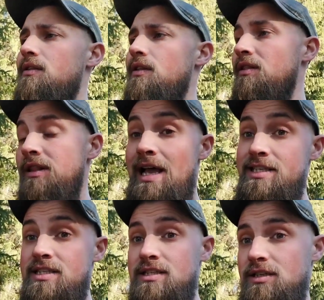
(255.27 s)

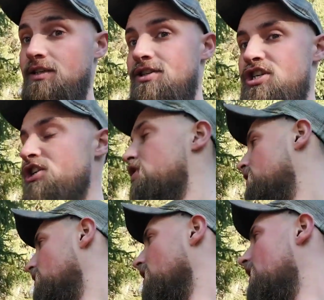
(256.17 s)
less
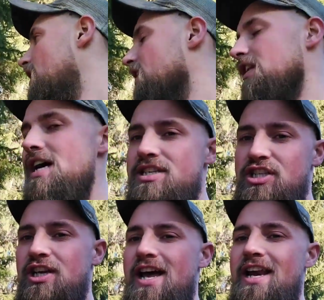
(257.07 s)

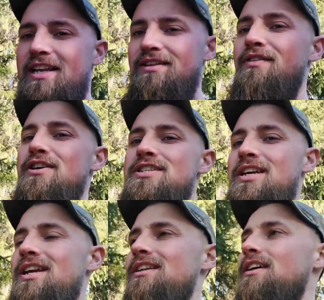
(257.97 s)
genetic
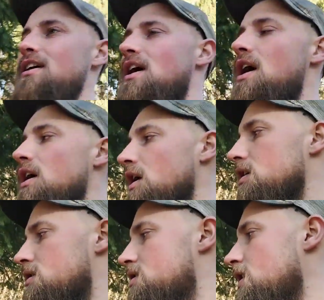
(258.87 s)
diversity in their
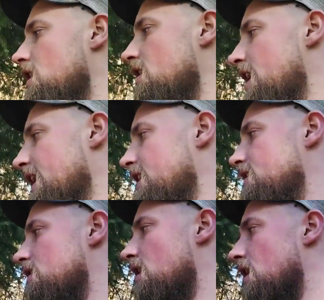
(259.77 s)
herds that can
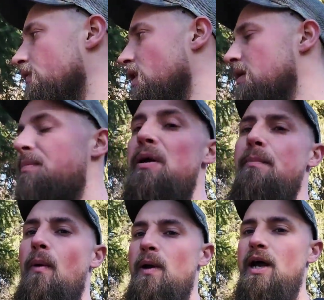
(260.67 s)
really
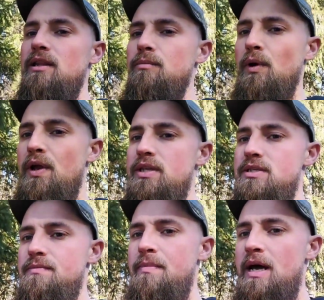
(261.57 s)
pinpoint on the breeds
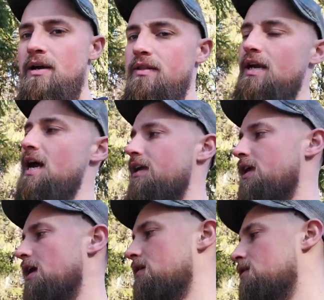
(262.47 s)
better than I
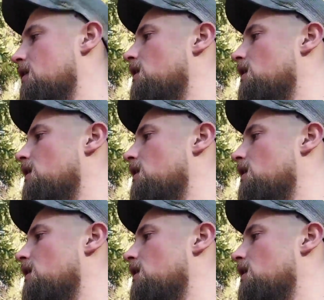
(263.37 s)
can.